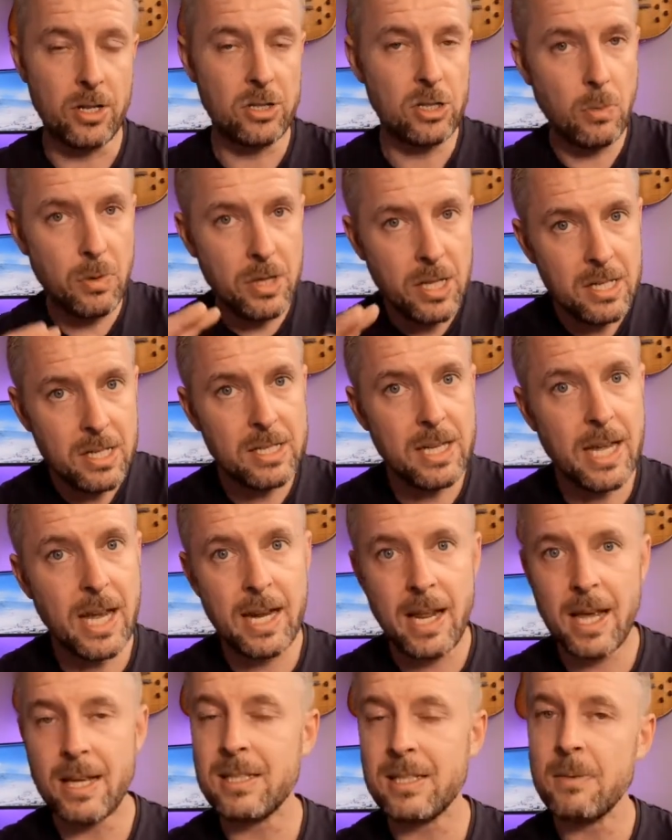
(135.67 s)
So within
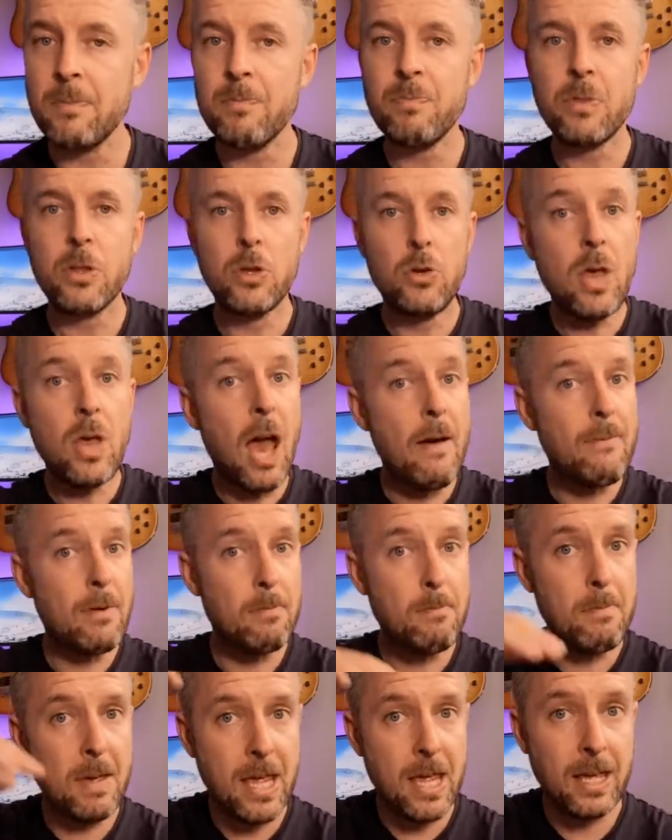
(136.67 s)
DNS, you have a
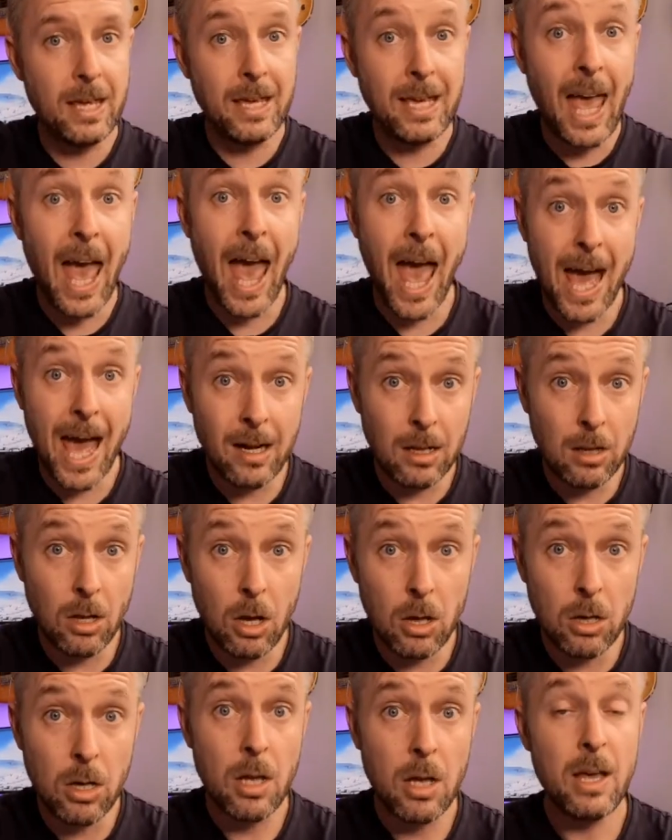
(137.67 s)
big
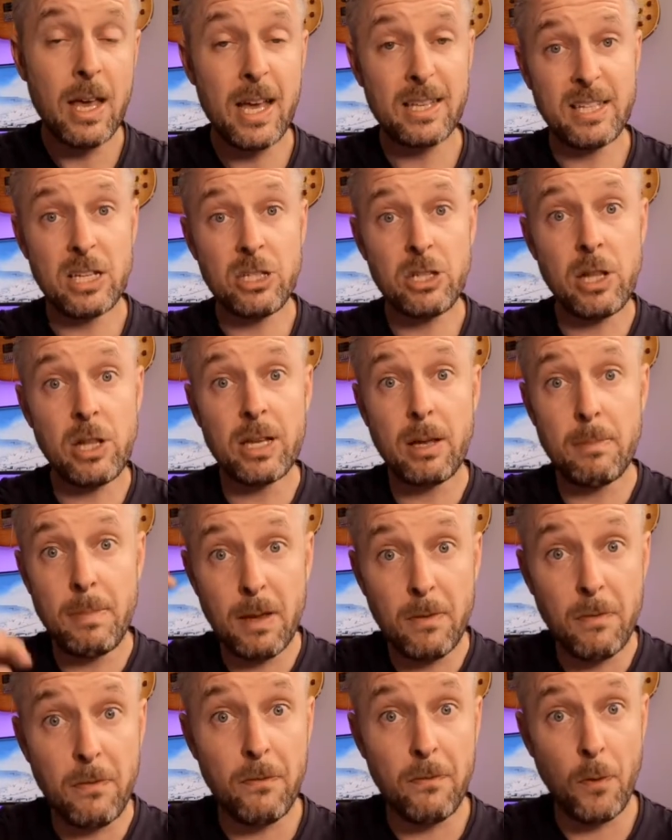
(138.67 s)
catalog, essentially like a
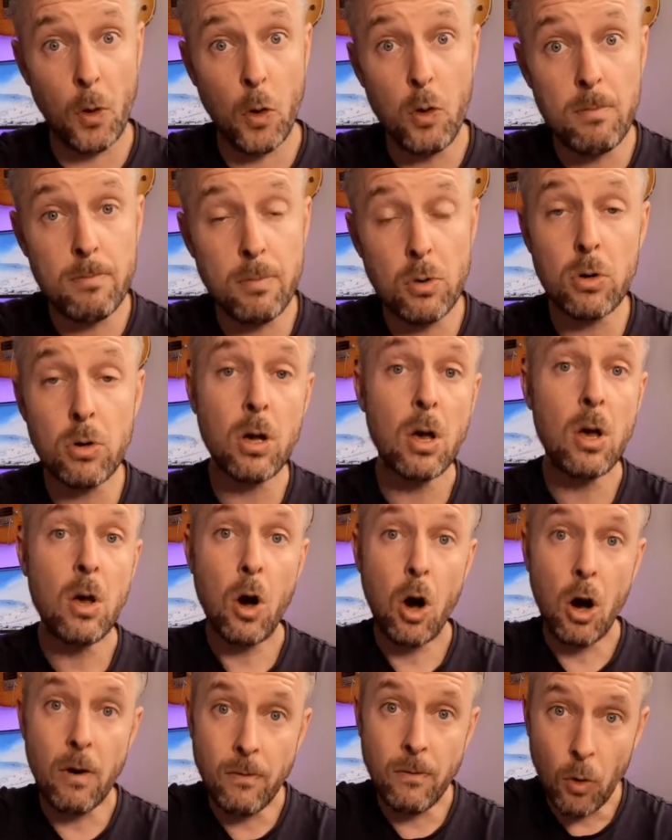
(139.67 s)
big phone book
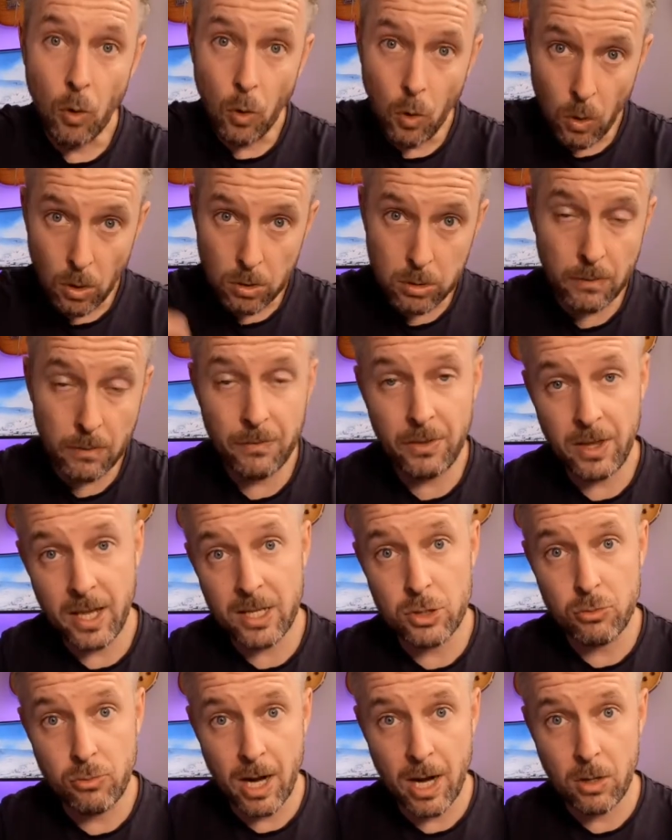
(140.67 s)
of all of
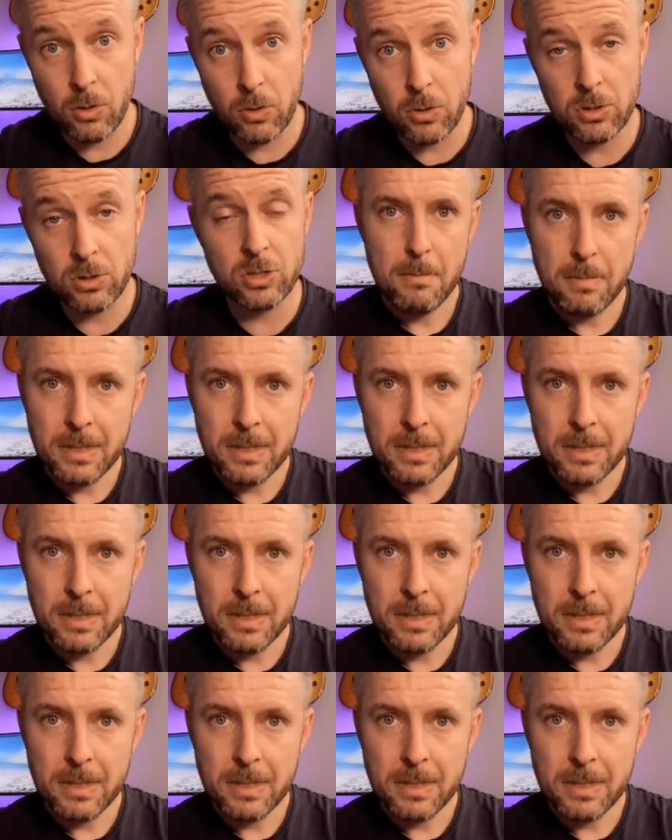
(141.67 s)
these records.